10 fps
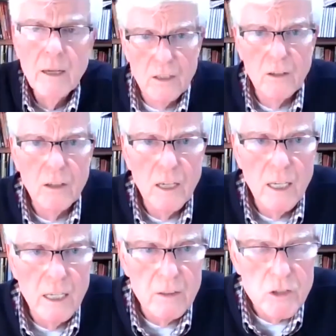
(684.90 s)
either.
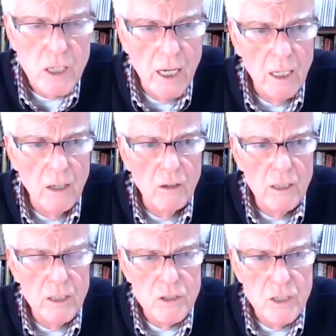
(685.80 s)

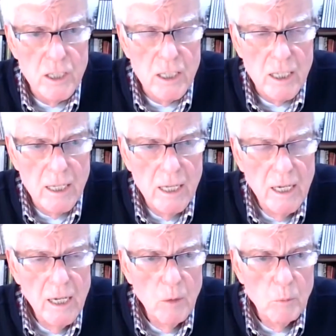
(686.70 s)
Skyler is the
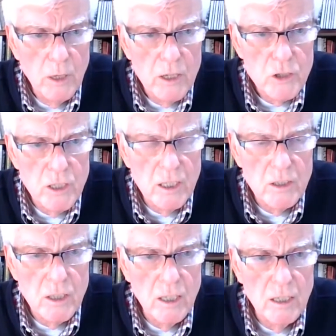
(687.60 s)

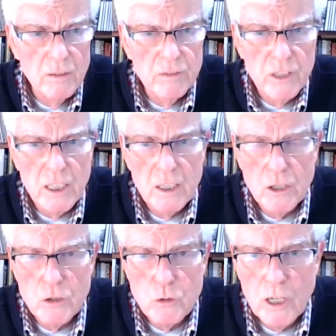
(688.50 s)
president of
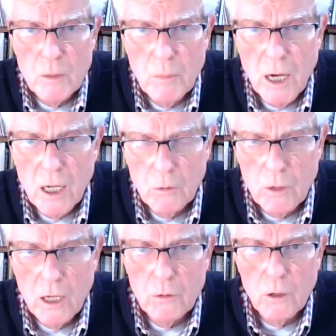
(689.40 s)
the Detroit
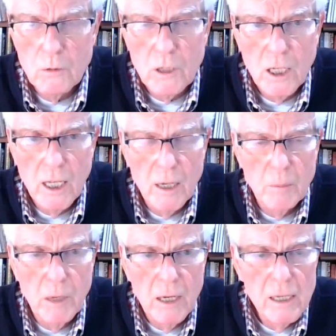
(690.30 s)
Model Railroad
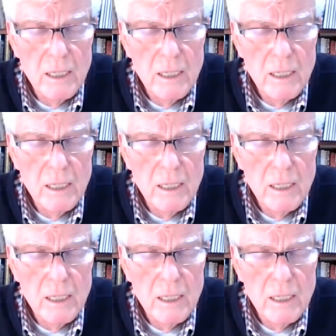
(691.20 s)
Club.